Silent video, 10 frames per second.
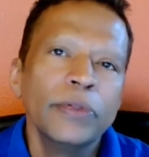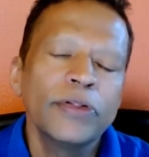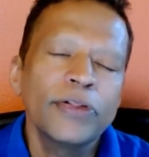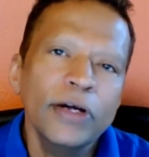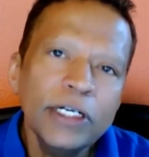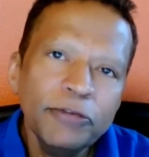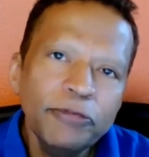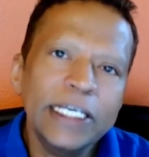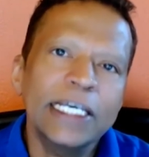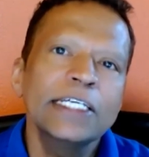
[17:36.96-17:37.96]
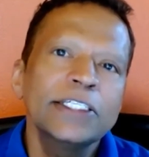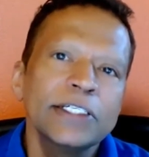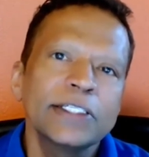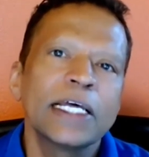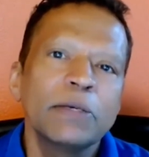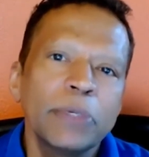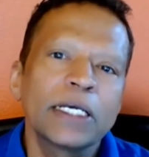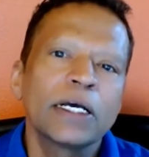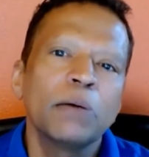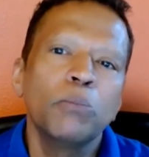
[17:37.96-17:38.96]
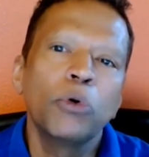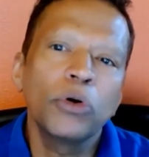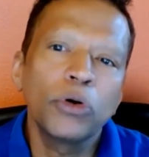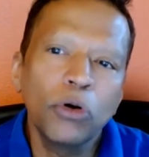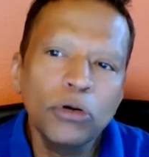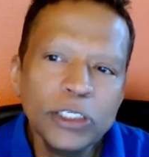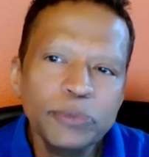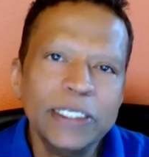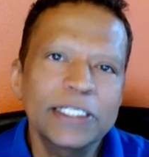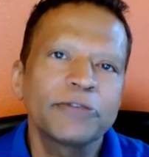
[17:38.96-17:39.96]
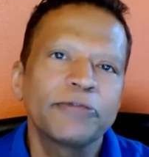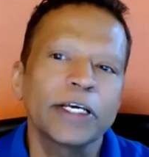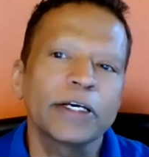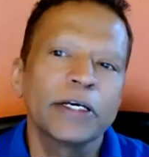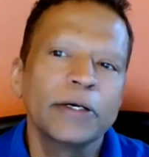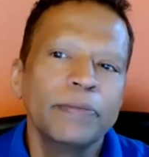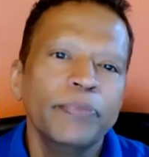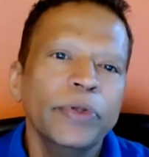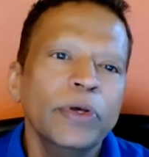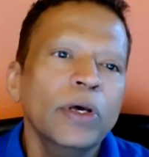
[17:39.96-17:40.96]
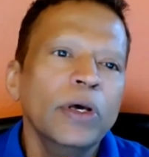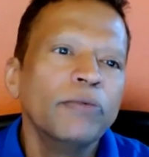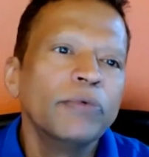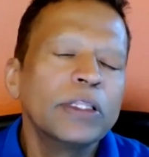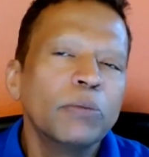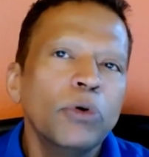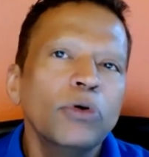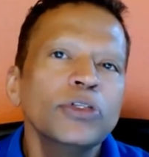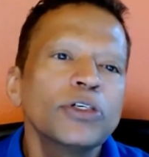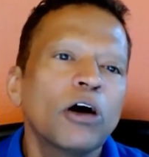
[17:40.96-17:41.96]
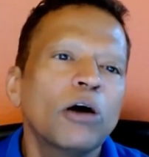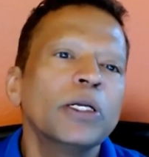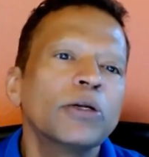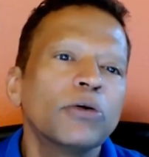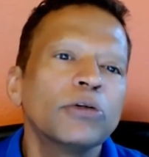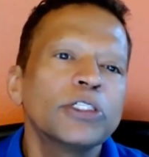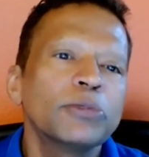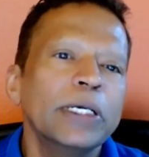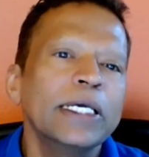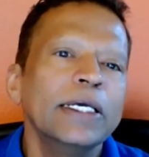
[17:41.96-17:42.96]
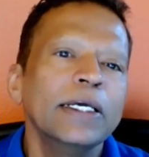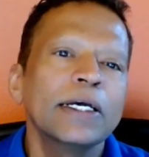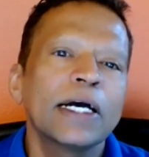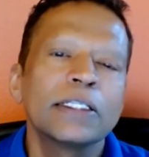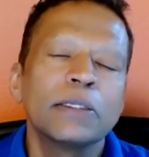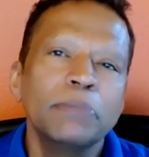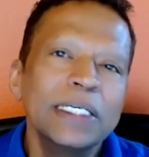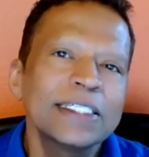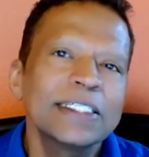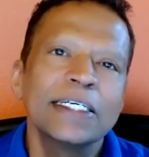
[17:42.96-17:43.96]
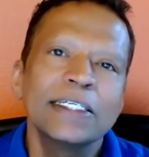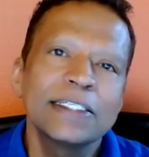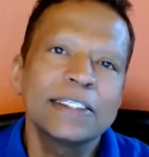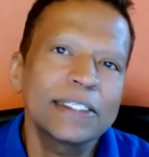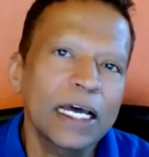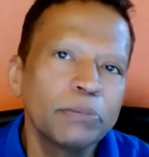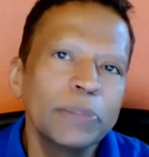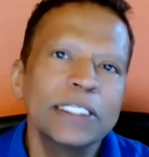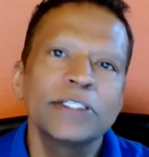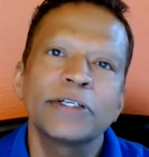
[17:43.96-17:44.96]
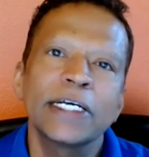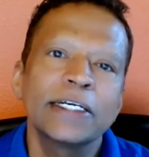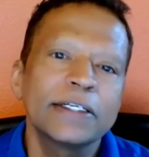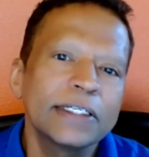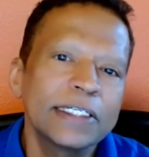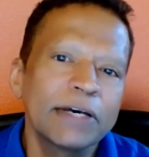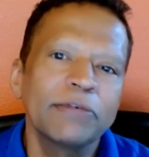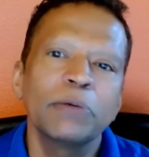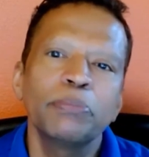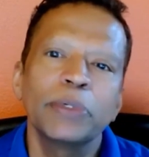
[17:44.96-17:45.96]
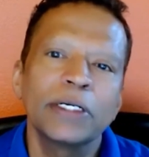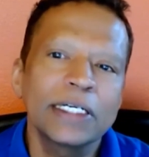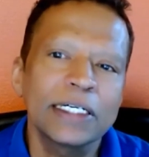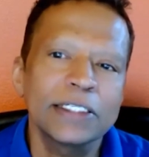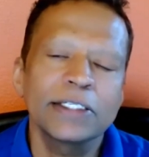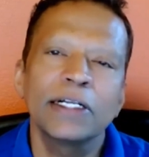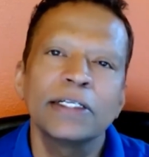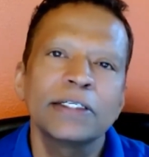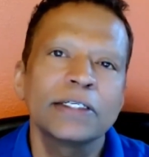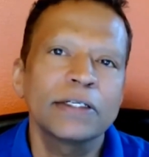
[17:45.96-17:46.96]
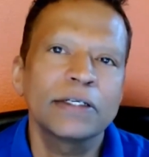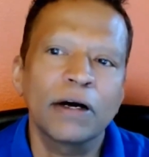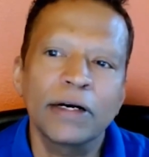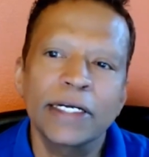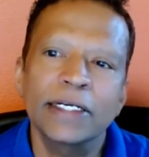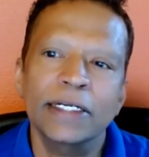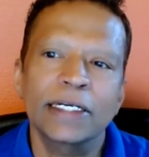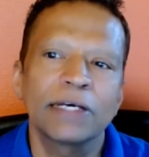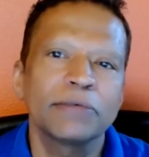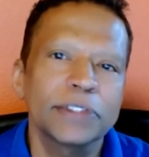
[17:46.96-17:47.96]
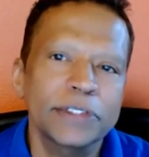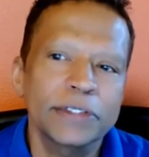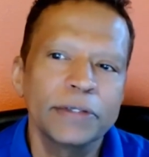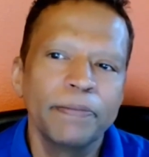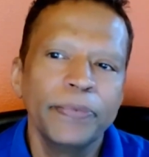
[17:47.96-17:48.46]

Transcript: The certifications then become more role-specific, with the most common roles being at the business, administrator, developer, consultant, and architect levels.